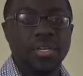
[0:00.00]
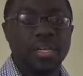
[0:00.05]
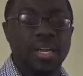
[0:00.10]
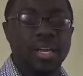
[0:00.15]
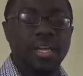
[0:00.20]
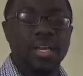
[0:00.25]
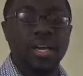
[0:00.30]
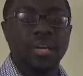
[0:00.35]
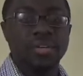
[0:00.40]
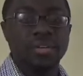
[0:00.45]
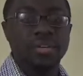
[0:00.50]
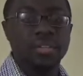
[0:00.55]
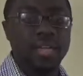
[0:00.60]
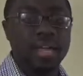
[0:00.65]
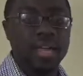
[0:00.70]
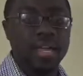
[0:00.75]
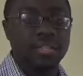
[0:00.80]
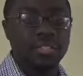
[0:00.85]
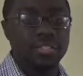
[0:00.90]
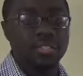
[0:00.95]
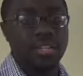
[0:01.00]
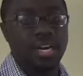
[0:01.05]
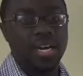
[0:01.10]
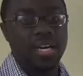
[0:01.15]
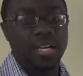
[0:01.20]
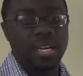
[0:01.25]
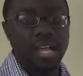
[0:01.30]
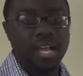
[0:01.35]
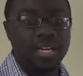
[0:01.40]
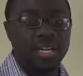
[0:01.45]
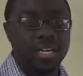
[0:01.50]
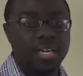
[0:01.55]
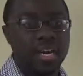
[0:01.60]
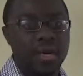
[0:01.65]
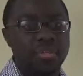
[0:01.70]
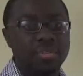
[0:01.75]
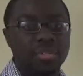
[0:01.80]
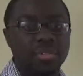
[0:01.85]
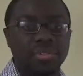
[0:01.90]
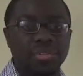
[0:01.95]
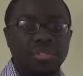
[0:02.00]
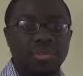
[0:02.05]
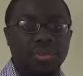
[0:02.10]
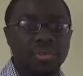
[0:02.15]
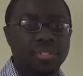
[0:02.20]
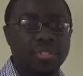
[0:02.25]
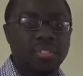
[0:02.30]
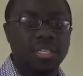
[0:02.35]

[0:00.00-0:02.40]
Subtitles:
and under that, jot like a couple of short